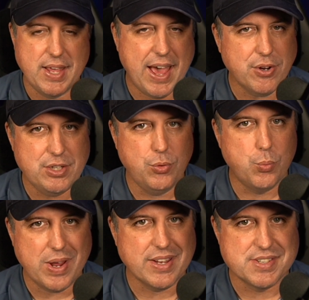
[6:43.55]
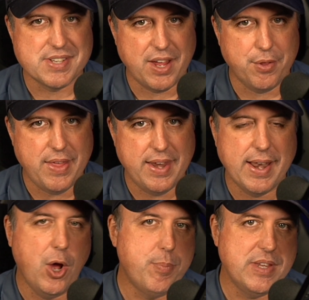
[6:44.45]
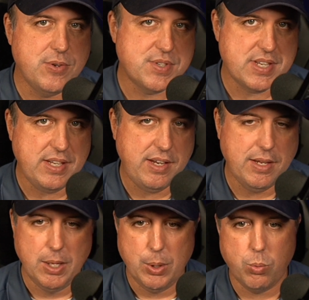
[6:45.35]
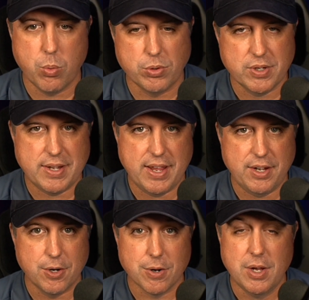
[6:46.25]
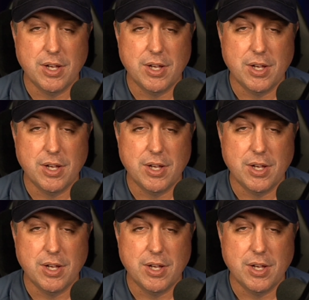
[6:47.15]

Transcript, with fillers: How can you reconcile that? And I hope that you see what we're looking at here.